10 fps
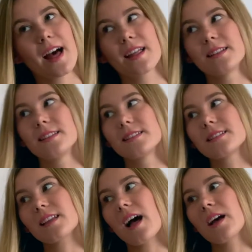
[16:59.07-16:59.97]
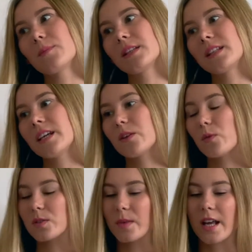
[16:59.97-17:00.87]
and I believe,
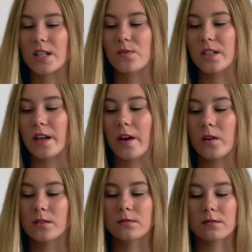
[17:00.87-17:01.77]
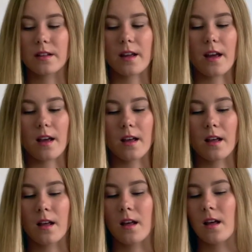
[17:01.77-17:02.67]
what's my next video?
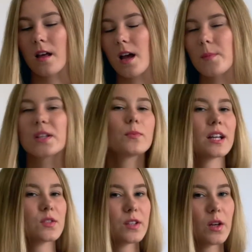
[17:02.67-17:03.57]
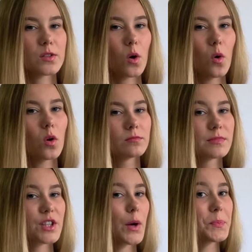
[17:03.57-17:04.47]
I believe my next video is a haul, so